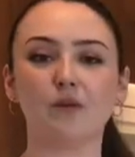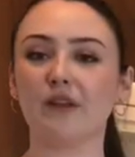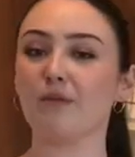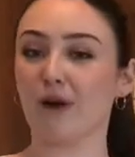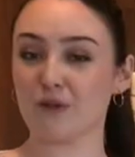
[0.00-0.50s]

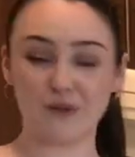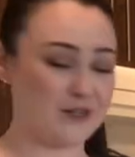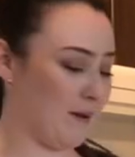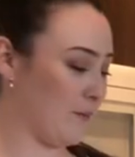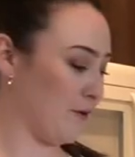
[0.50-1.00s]
with
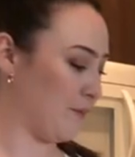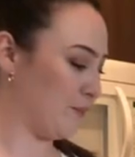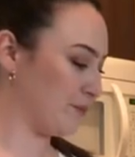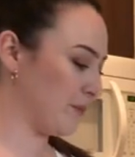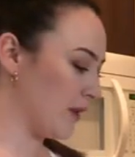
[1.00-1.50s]
parchment paper.
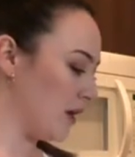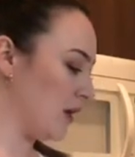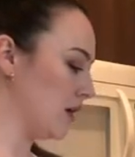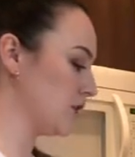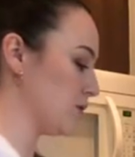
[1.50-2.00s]

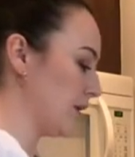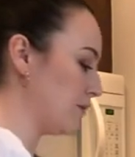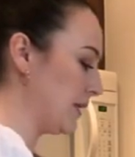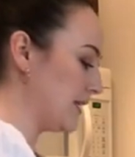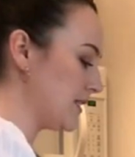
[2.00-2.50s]
So we're going
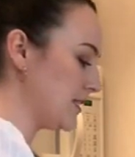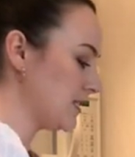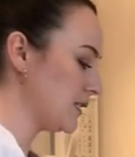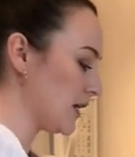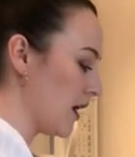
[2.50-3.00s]
to place these
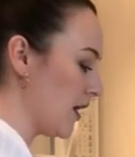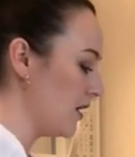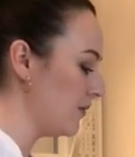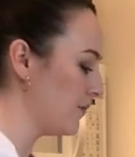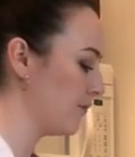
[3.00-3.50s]

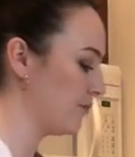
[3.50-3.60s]
aside.